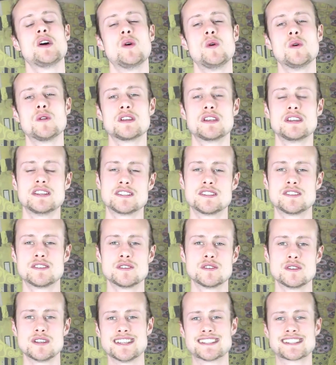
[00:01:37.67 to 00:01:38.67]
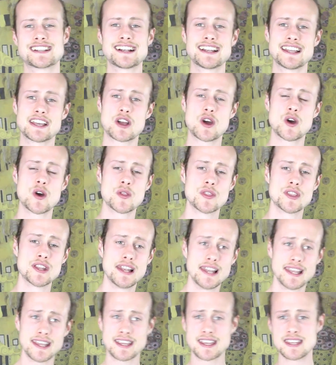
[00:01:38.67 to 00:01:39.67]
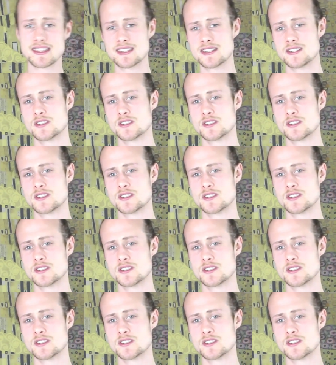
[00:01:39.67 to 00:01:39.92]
all you need to do is click on the link in the